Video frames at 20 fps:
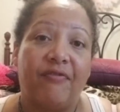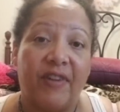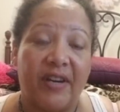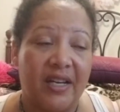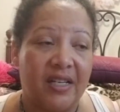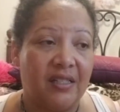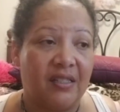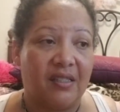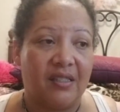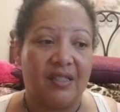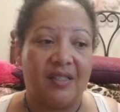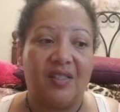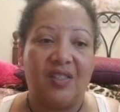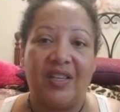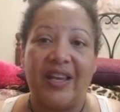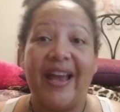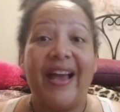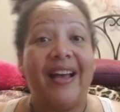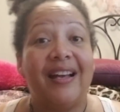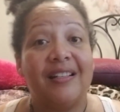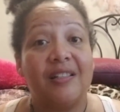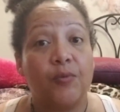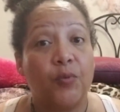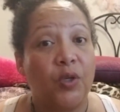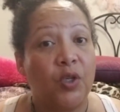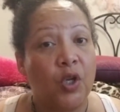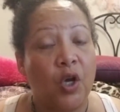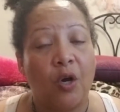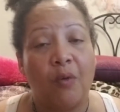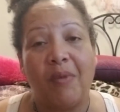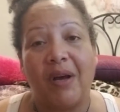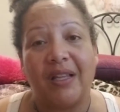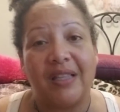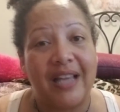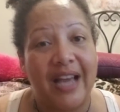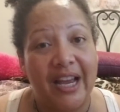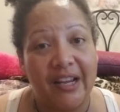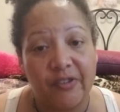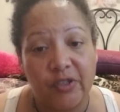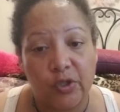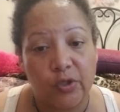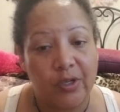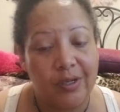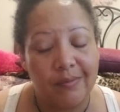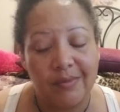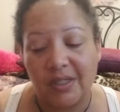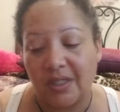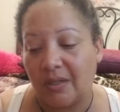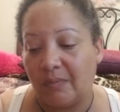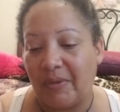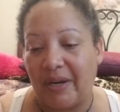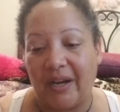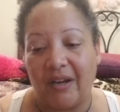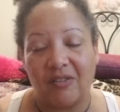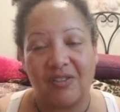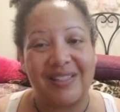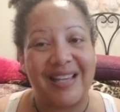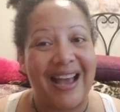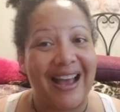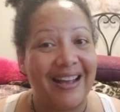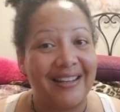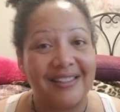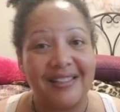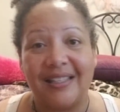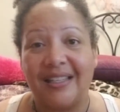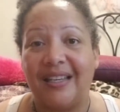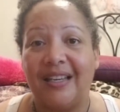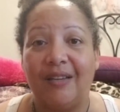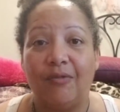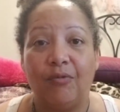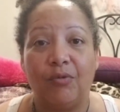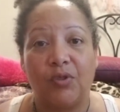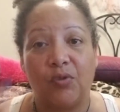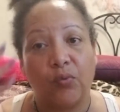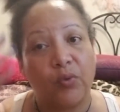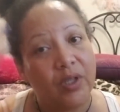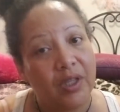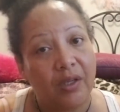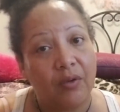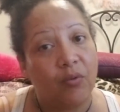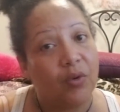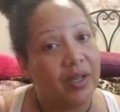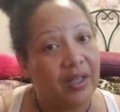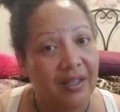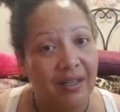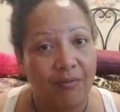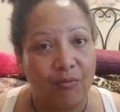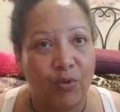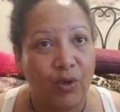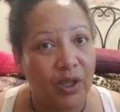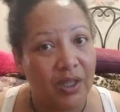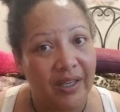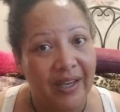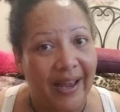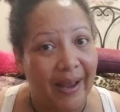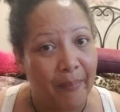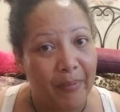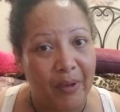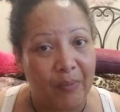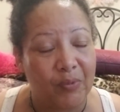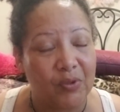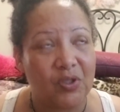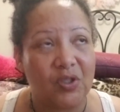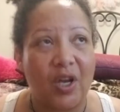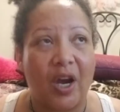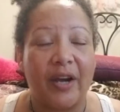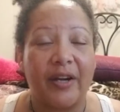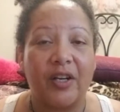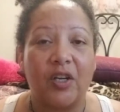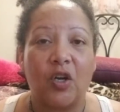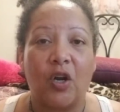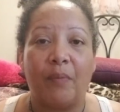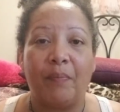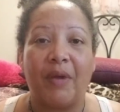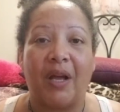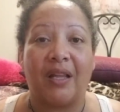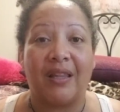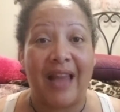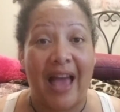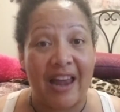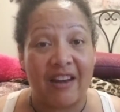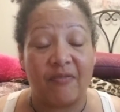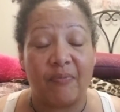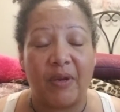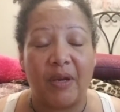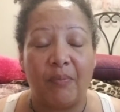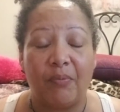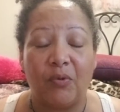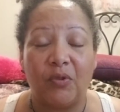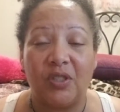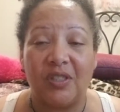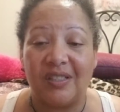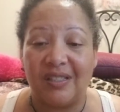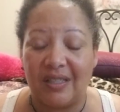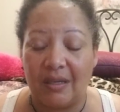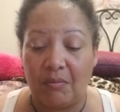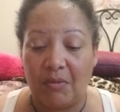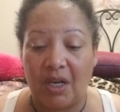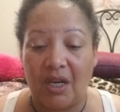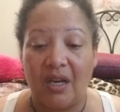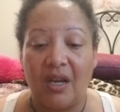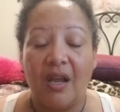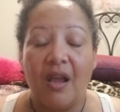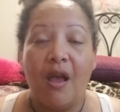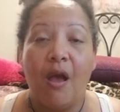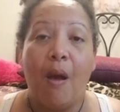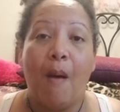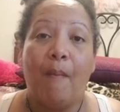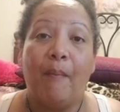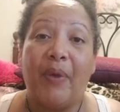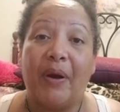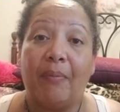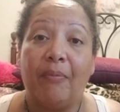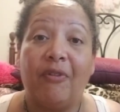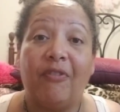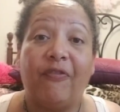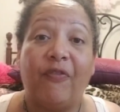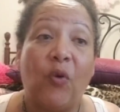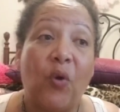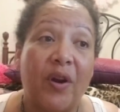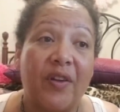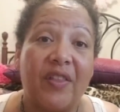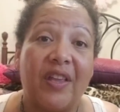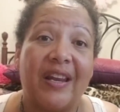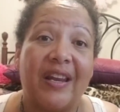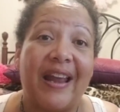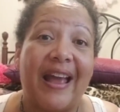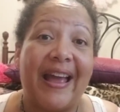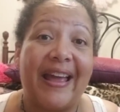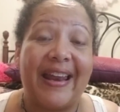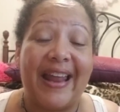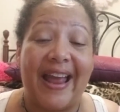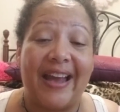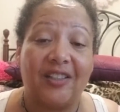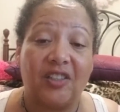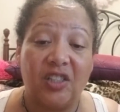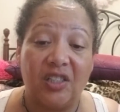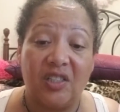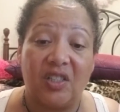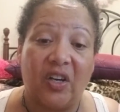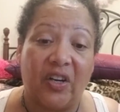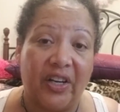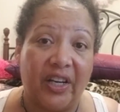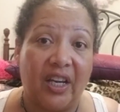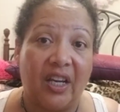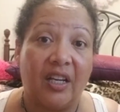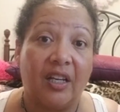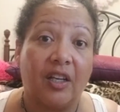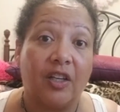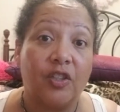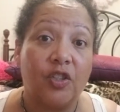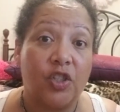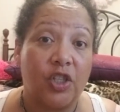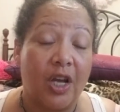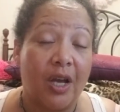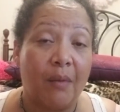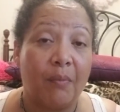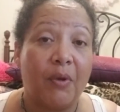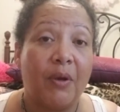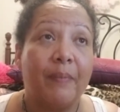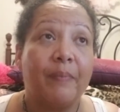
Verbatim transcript: for instance yes we know my live streams about tati was really what really got people started on me, a lot of people to see me but before then i had actually started getting a jump